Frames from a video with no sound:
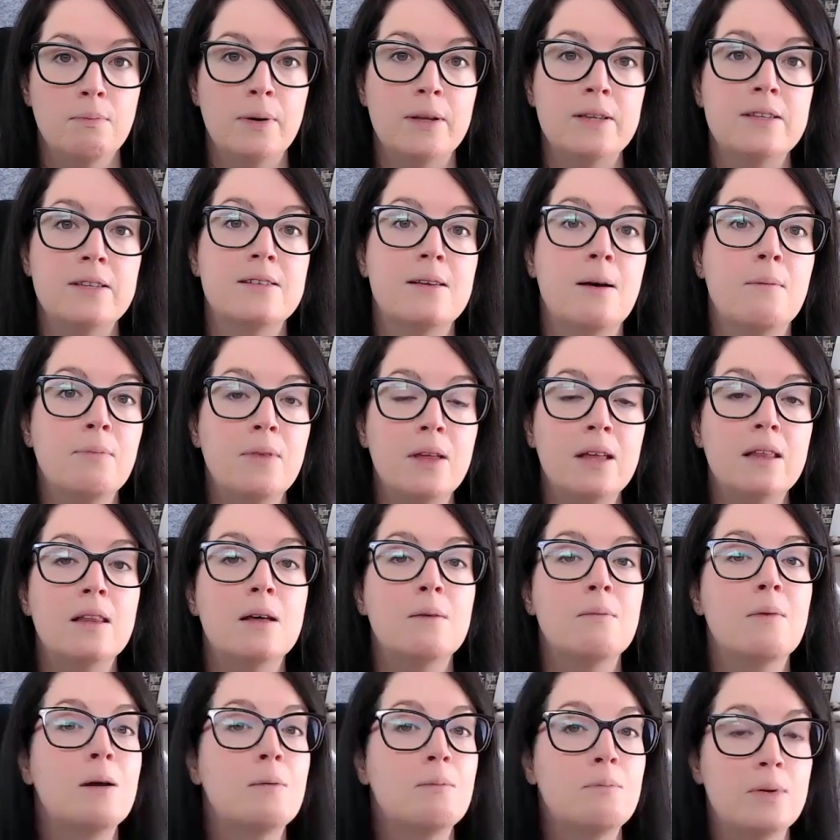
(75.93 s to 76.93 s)
but something
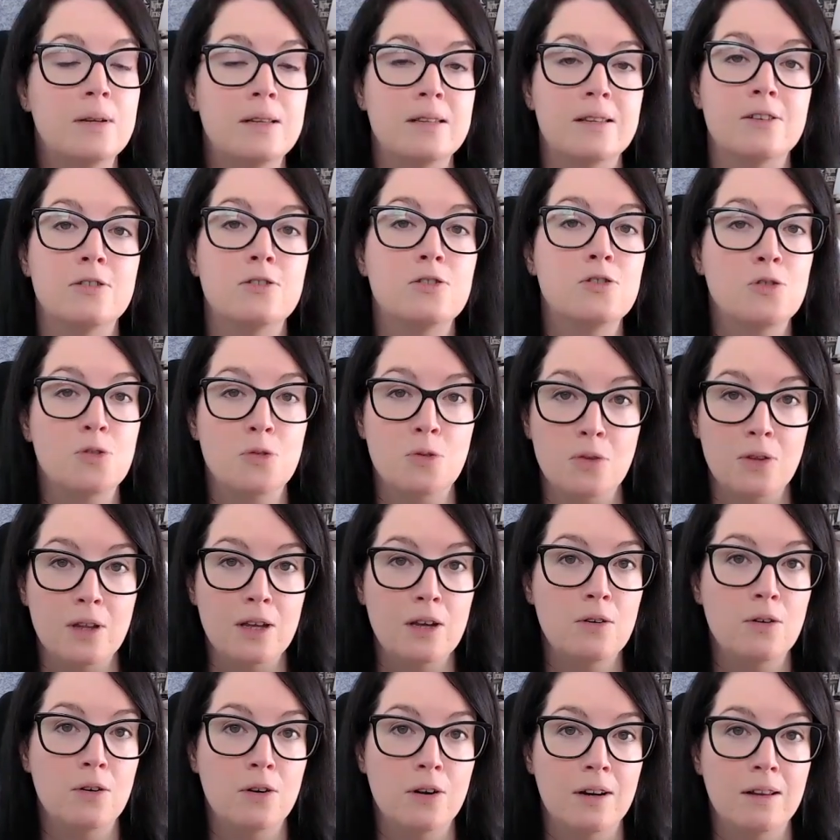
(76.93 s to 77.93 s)
that my business truly
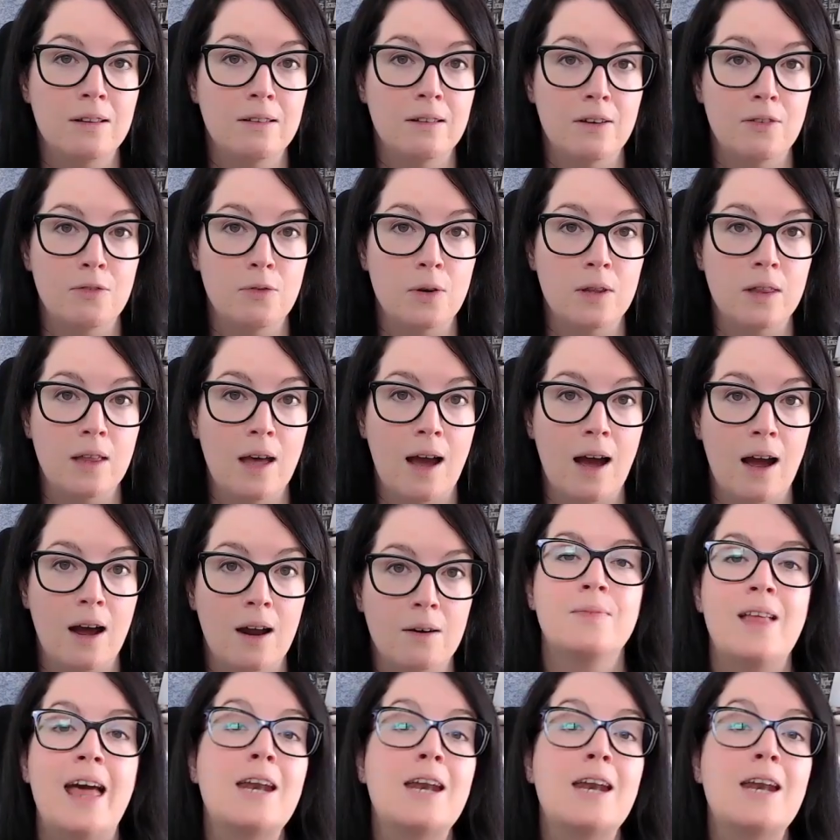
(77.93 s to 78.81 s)
couldn't live without.